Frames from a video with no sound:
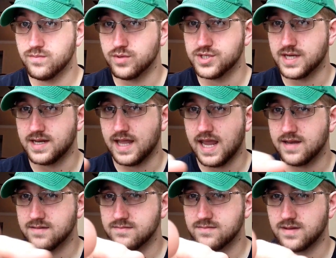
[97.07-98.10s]
Appreciate it,
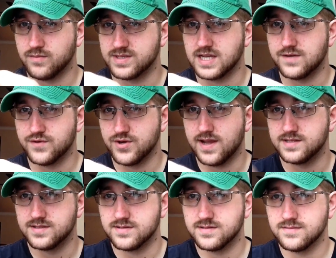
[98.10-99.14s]
and I'm excited for your
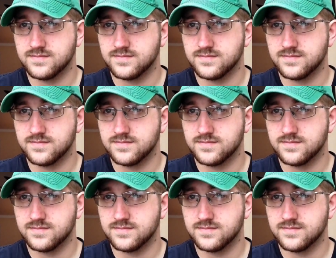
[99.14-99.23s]
answers.